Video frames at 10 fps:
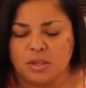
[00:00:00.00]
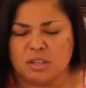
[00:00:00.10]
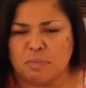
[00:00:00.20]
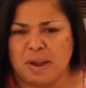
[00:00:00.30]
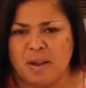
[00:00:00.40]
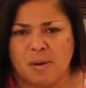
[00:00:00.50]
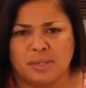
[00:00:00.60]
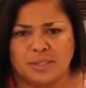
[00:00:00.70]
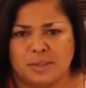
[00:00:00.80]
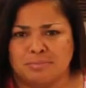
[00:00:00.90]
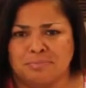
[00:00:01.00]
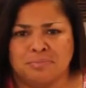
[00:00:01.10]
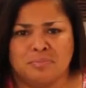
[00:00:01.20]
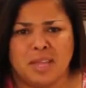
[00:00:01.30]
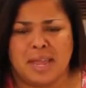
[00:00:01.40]
You can pair it with
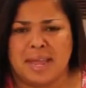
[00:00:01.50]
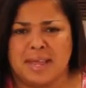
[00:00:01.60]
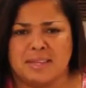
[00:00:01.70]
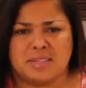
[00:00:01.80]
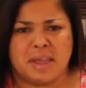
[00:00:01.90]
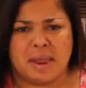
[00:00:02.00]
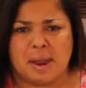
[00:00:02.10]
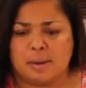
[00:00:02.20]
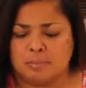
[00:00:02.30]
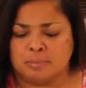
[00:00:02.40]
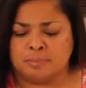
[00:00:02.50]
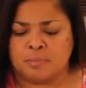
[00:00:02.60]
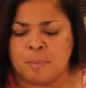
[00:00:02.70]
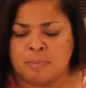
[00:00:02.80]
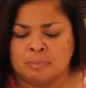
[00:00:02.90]
eggs, ham.
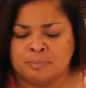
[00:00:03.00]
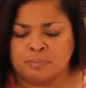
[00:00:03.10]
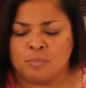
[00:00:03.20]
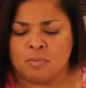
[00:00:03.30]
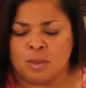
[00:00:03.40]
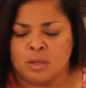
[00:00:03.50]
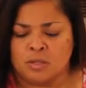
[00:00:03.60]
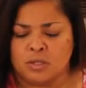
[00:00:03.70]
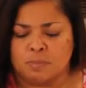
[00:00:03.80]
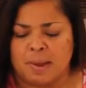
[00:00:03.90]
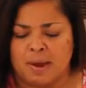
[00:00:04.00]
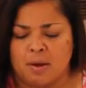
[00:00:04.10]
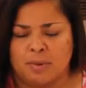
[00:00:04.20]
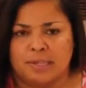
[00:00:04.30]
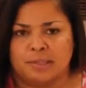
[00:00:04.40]
You can
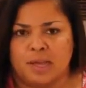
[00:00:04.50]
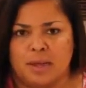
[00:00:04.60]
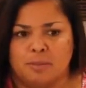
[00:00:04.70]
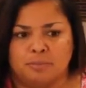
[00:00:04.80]
pair it with